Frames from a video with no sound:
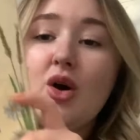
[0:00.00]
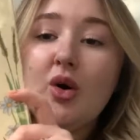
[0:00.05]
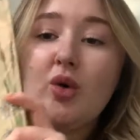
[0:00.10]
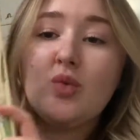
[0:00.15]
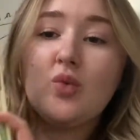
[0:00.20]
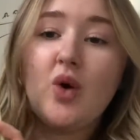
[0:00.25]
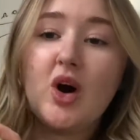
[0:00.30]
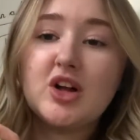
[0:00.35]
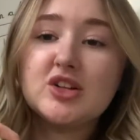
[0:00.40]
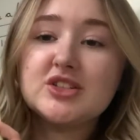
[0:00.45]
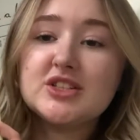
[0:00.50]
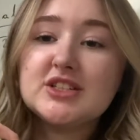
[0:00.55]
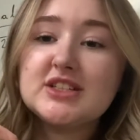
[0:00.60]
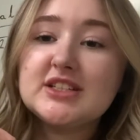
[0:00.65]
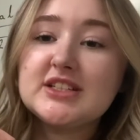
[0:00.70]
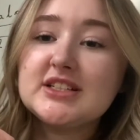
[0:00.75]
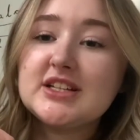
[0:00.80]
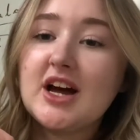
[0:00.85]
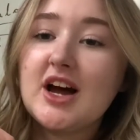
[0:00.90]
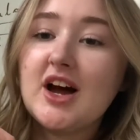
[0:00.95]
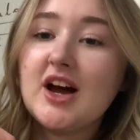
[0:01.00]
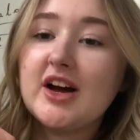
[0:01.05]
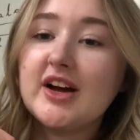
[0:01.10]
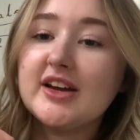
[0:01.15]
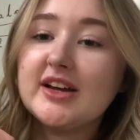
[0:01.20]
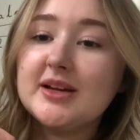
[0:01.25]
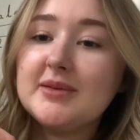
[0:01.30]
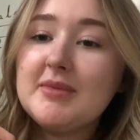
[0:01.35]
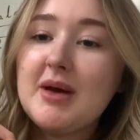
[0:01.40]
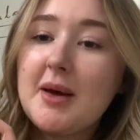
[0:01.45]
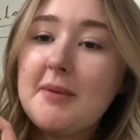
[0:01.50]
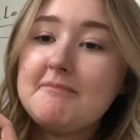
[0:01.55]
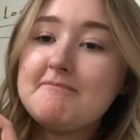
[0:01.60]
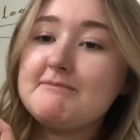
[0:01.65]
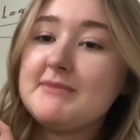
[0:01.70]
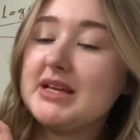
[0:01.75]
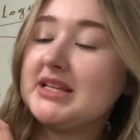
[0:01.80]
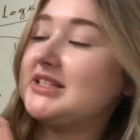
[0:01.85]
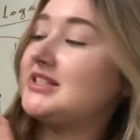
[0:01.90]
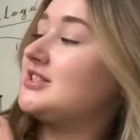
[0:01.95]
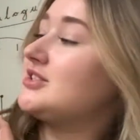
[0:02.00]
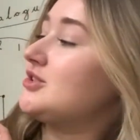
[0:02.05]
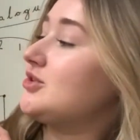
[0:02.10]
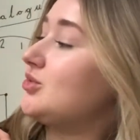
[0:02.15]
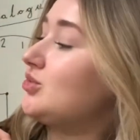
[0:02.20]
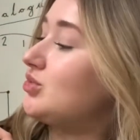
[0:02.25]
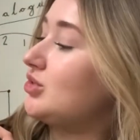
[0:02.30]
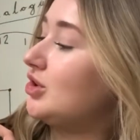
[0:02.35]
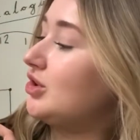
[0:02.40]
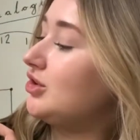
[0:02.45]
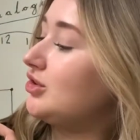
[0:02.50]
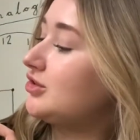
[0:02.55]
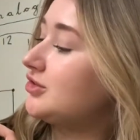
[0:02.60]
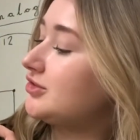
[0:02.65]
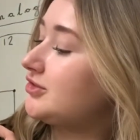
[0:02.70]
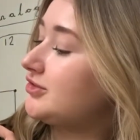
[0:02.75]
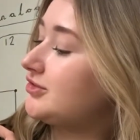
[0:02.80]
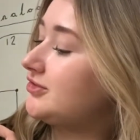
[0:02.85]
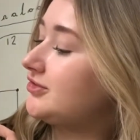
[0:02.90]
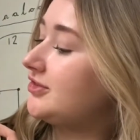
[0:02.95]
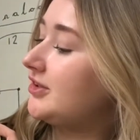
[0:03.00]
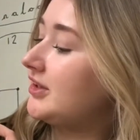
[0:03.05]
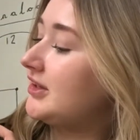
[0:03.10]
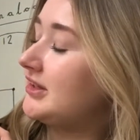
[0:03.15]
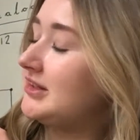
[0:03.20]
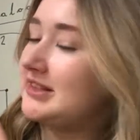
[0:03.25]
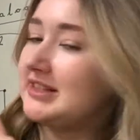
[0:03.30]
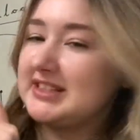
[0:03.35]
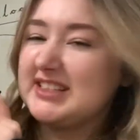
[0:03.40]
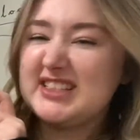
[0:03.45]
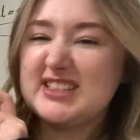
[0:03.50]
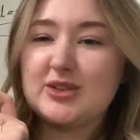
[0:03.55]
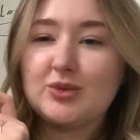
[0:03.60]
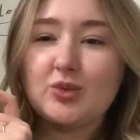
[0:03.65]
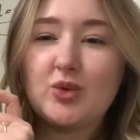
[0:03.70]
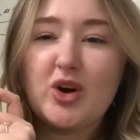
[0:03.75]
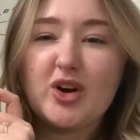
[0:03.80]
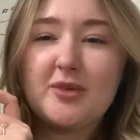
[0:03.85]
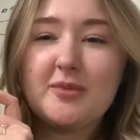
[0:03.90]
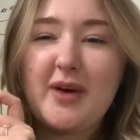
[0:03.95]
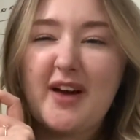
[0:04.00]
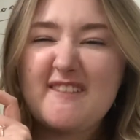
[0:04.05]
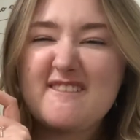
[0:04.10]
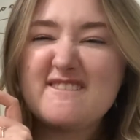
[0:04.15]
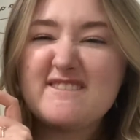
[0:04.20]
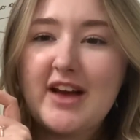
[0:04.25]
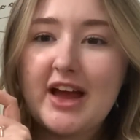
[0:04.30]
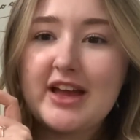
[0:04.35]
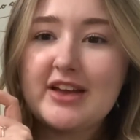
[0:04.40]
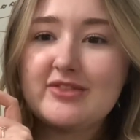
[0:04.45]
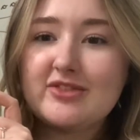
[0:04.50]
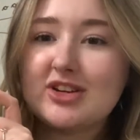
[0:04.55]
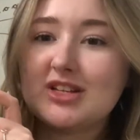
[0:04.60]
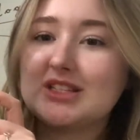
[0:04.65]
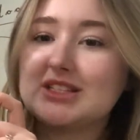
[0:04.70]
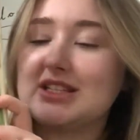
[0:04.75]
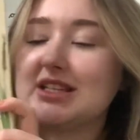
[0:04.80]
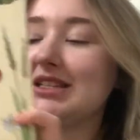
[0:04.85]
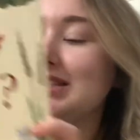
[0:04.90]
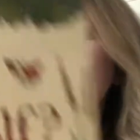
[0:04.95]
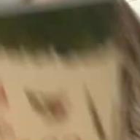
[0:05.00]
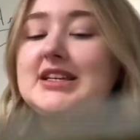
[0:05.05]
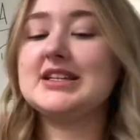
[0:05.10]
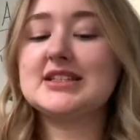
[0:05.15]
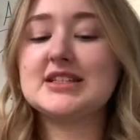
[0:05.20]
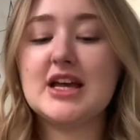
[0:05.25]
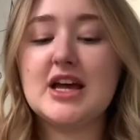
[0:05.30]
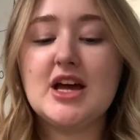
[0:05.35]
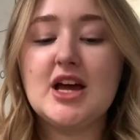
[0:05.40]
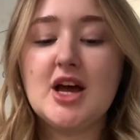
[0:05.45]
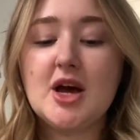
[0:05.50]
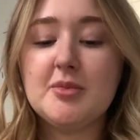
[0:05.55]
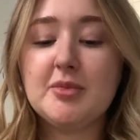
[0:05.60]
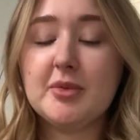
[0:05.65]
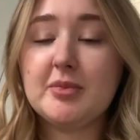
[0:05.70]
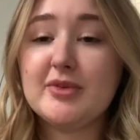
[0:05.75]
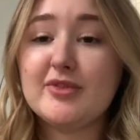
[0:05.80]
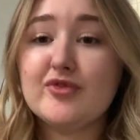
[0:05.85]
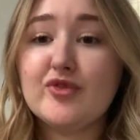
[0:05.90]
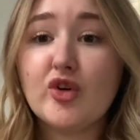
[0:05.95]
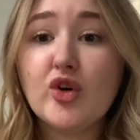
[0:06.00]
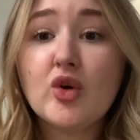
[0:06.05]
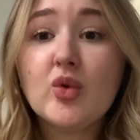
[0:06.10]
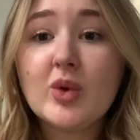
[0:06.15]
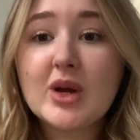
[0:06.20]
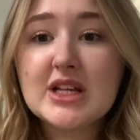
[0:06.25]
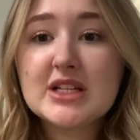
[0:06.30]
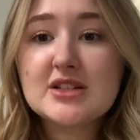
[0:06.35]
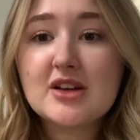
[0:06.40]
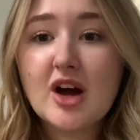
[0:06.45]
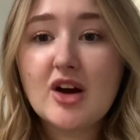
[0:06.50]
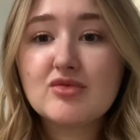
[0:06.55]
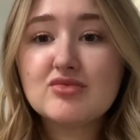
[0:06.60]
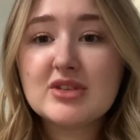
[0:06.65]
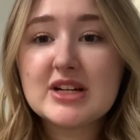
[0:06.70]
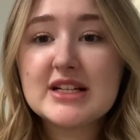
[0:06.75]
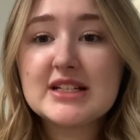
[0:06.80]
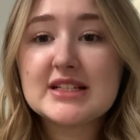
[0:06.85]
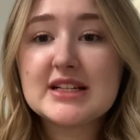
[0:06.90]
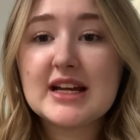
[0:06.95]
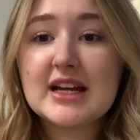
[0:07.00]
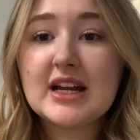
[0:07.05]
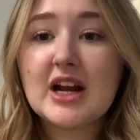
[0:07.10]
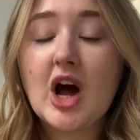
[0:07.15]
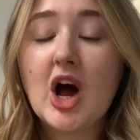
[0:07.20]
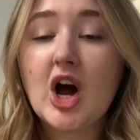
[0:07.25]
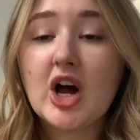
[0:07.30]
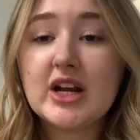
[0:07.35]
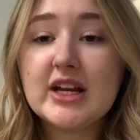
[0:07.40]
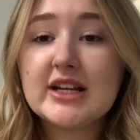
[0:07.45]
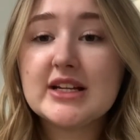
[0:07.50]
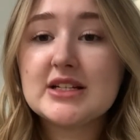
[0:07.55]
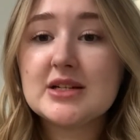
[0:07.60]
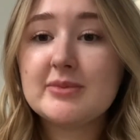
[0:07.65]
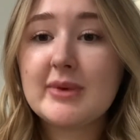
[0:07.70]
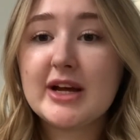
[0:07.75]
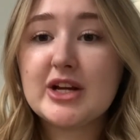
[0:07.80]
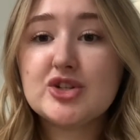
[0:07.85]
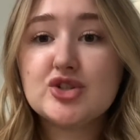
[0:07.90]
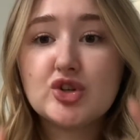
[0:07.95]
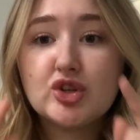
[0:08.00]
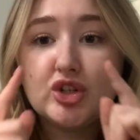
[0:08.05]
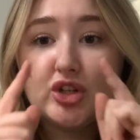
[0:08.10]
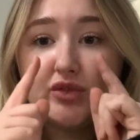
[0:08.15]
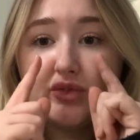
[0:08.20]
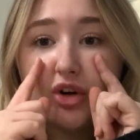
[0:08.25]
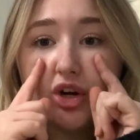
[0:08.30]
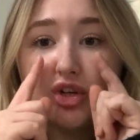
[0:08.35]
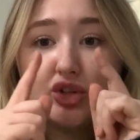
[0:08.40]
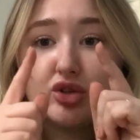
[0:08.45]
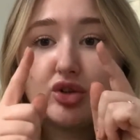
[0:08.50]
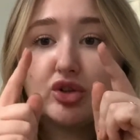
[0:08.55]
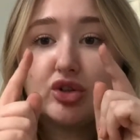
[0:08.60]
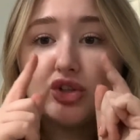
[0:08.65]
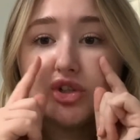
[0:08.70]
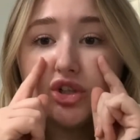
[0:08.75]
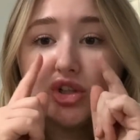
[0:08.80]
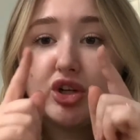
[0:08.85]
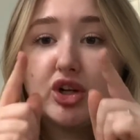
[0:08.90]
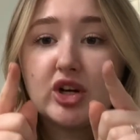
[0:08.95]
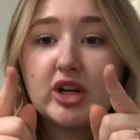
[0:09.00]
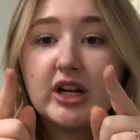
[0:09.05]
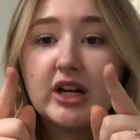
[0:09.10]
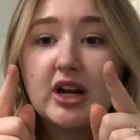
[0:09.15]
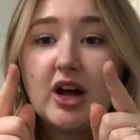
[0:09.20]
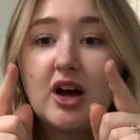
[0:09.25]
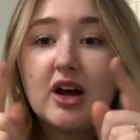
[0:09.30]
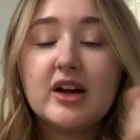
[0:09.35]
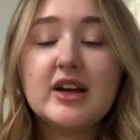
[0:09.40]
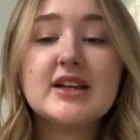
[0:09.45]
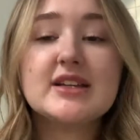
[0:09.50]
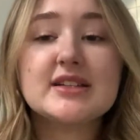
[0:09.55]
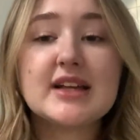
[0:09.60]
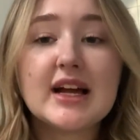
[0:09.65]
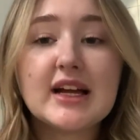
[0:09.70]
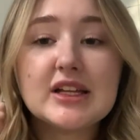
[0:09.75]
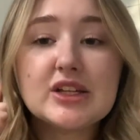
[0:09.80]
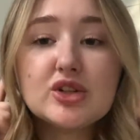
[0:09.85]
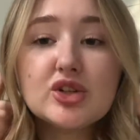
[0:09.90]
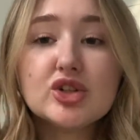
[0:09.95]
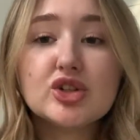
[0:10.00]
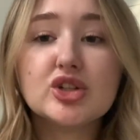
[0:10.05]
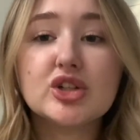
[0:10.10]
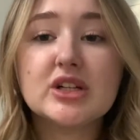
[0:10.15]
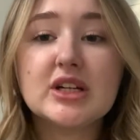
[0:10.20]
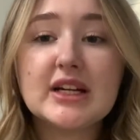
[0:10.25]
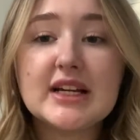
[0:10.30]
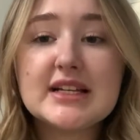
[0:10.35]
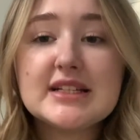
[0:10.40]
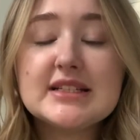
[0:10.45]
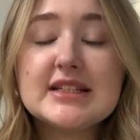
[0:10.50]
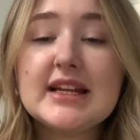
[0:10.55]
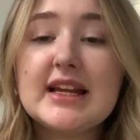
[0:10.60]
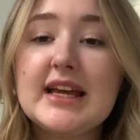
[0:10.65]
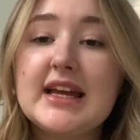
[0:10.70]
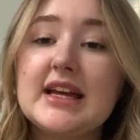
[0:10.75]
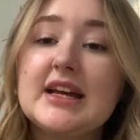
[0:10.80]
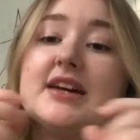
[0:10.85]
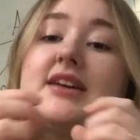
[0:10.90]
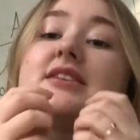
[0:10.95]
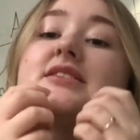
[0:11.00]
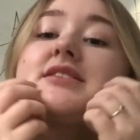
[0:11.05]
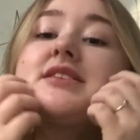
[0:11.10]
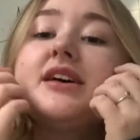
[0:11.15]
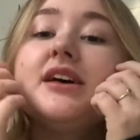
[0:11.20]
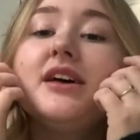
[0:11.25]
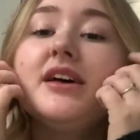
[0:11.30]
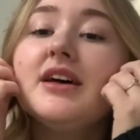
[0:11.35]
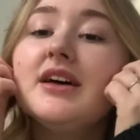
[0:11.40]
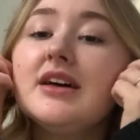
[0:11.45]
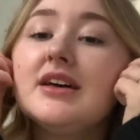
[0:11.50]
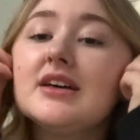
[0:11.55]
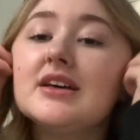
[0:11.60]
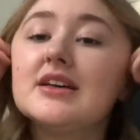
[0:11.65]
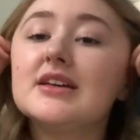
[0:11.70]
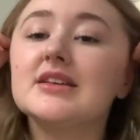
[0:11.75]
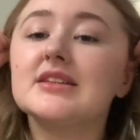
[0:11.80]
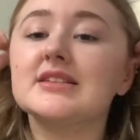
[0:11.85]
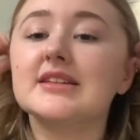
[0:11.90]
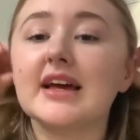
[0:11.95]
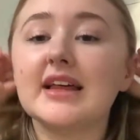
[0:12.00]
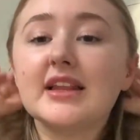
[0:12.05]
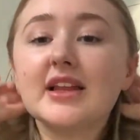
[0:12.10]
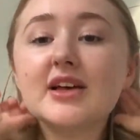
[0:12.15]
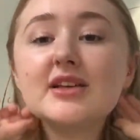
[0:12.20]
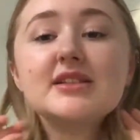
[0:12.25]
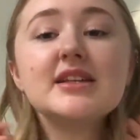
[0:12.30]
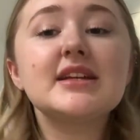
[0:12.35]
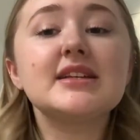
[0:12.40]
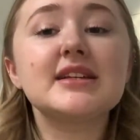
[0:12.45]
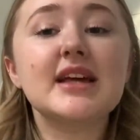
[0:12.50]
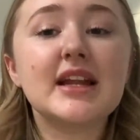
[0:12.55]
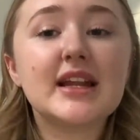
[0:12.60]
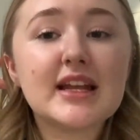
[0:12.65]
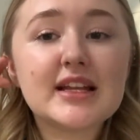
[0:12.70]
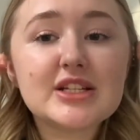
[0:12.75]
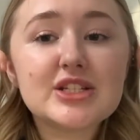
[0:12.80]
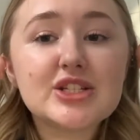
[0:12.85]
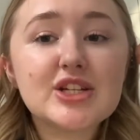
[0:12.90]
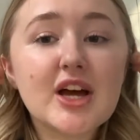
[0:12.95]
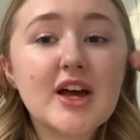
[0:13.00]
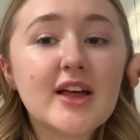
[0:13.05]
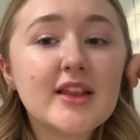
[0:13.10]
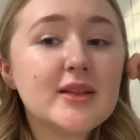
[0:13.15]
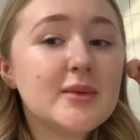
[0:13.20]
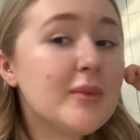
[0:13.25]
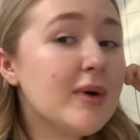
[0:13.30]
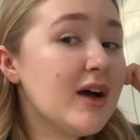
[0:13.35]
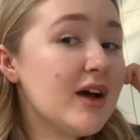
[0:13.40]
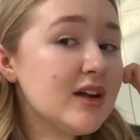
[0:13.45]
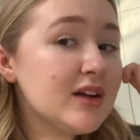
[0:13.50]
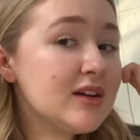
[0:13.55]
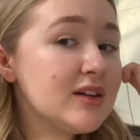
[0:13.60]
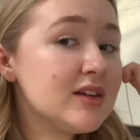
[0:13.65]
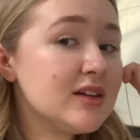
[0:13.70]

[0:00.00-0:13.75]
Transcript: What's the Time, Mr. Wolf? This is one of my favourites, this is. But before we start reading, I need to make sure you've got your good looking eyes and your good listening ears. Let's get those ears out and let's turn them on.